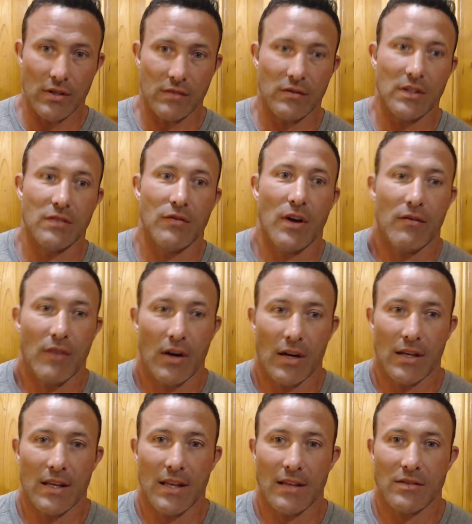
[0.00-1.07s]
He's, he's very
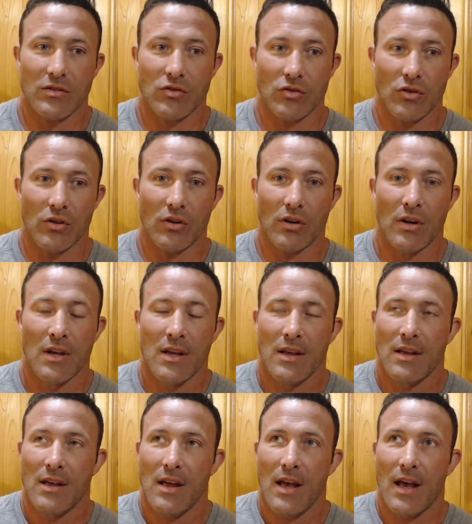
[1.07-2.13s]
very against sugar.
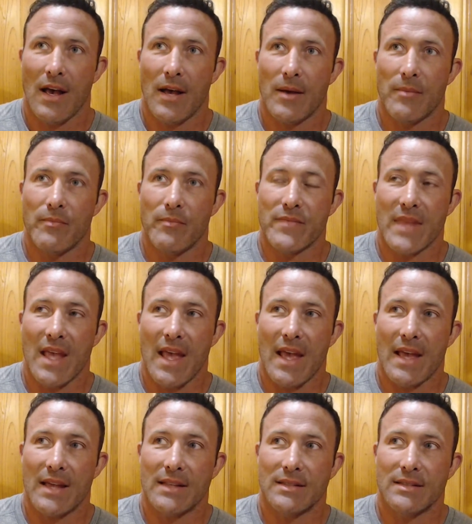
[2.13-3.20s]
Um,
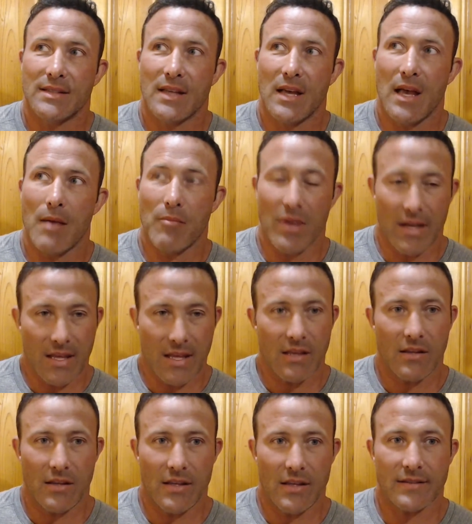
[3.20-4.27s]
and, uh, but
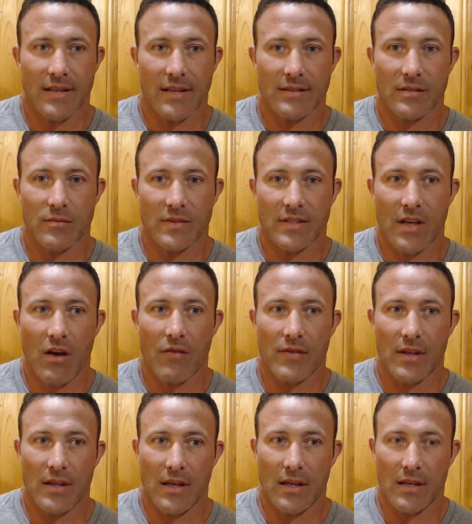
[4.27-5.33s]
he he says
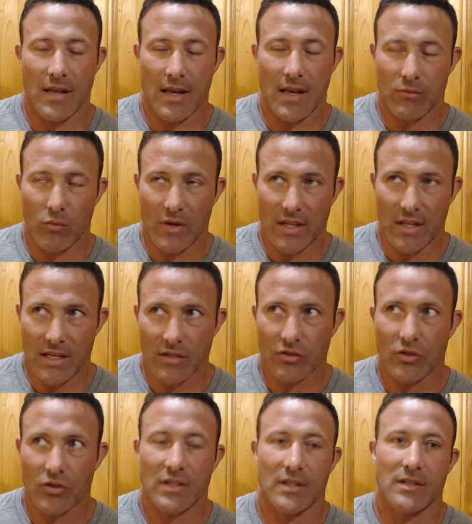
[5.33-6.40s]
himself that it, uh, when
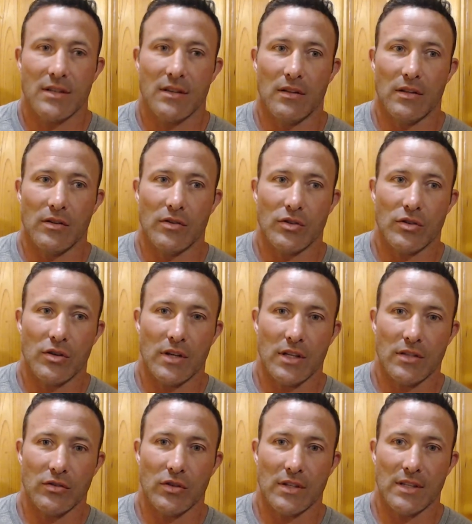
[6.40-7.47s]
he's looked into the literature and
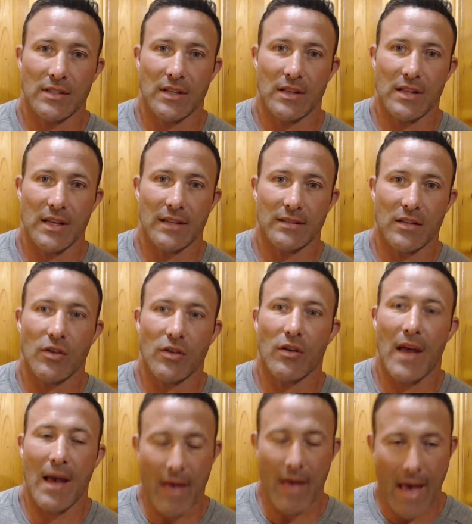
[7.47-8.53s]
he's looked into things that
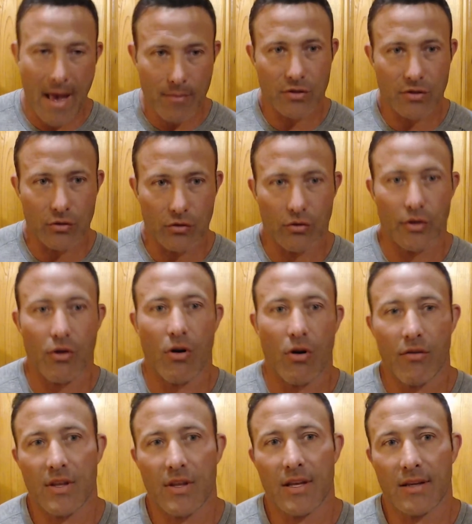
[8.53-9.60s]
there absolutely
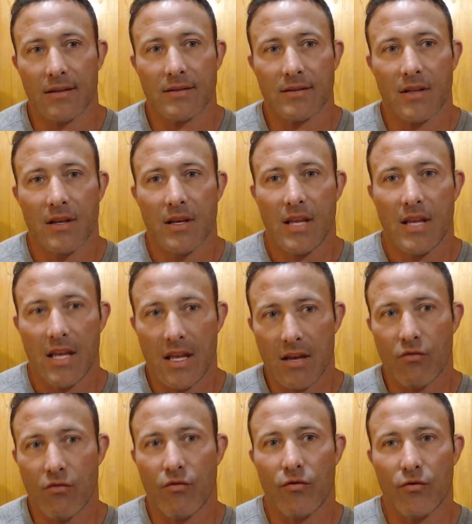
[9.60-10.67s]
are things
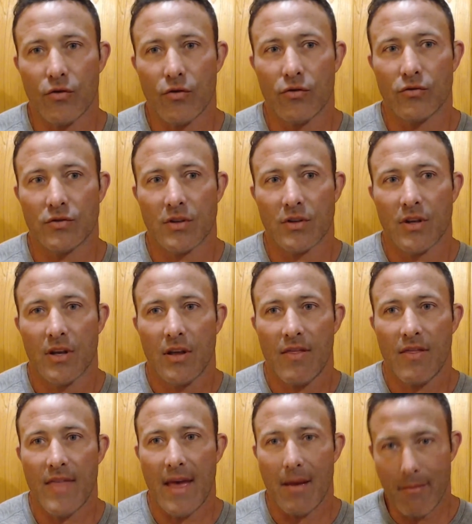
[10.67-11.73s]
in fruits
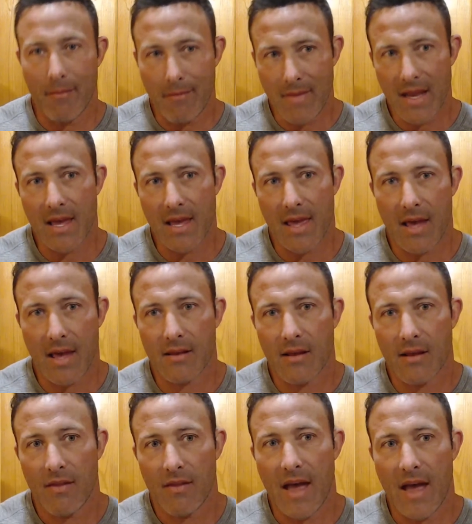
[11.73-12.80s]
that
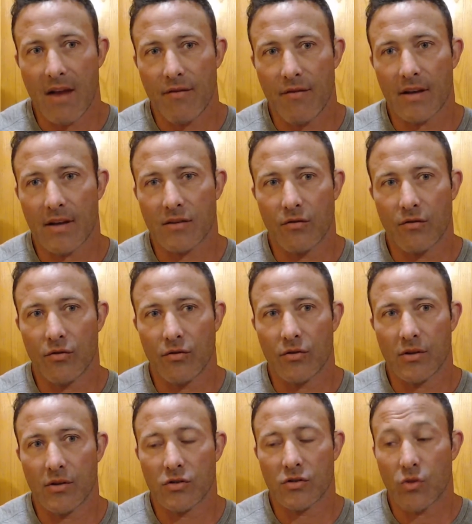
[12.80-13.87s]
mitigate that effect of
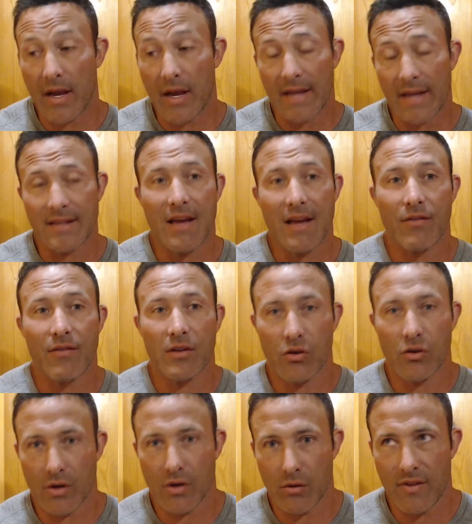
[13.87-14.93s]
fructose. So I, I
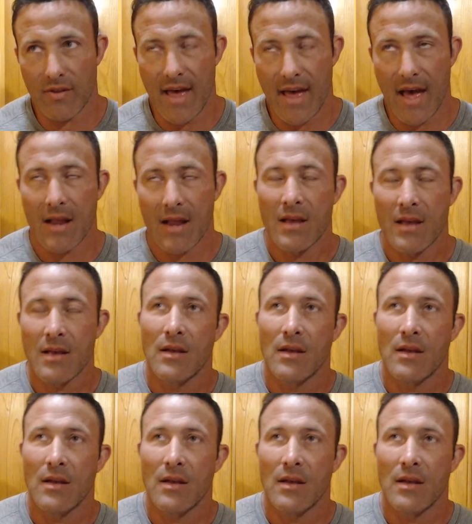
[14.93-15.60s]
definitely agree with that.